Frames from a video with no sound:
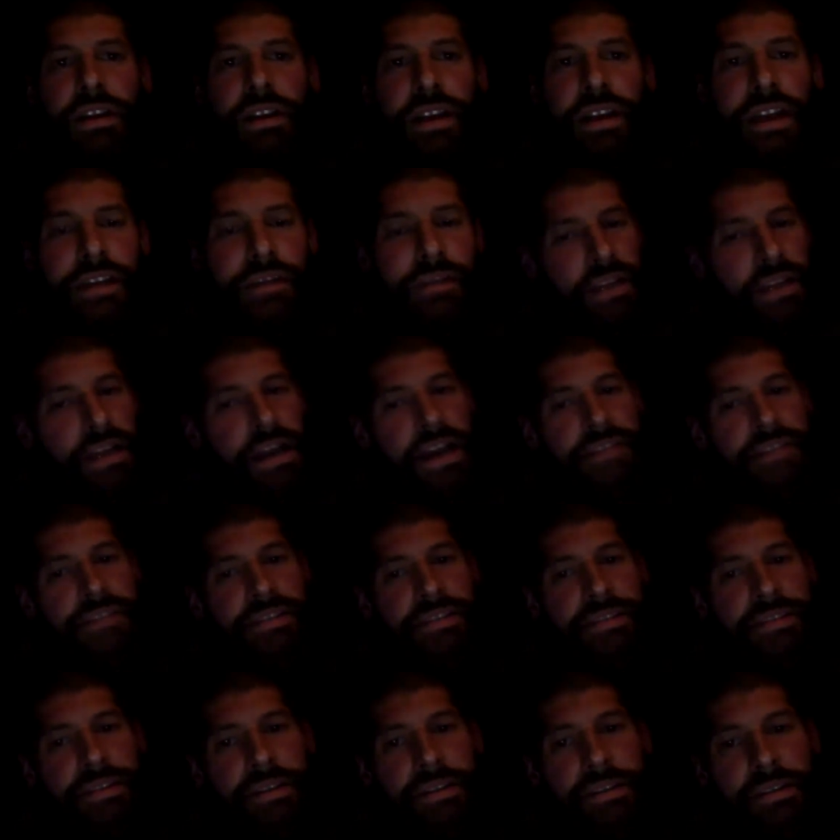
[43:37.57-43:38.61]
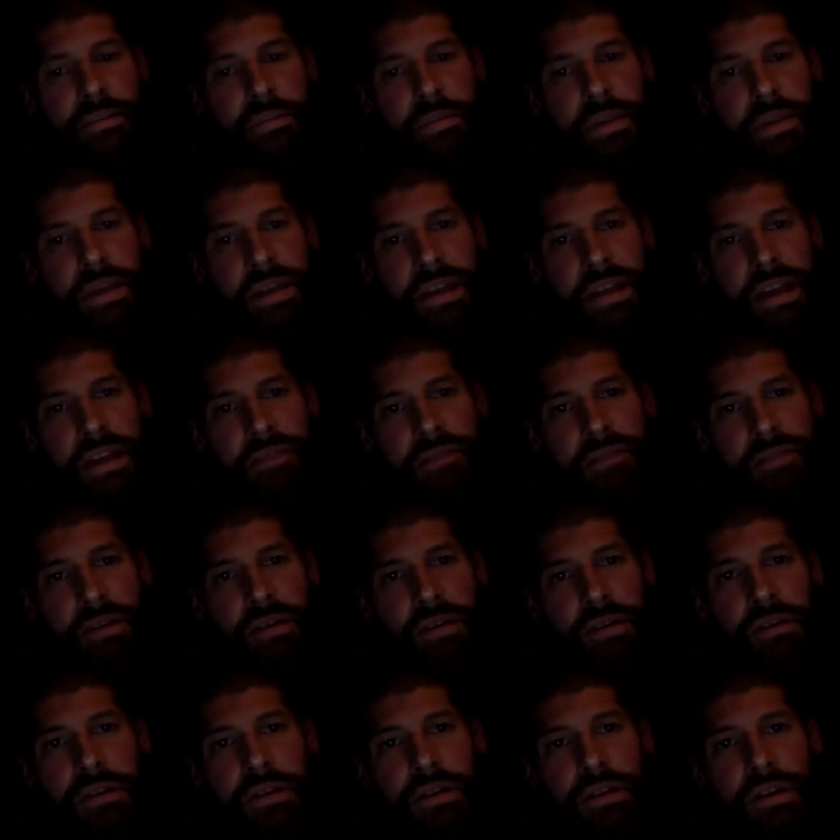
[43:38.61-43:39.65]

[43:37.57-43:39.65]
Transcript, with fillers: even the guys that, uh, that play in the NFL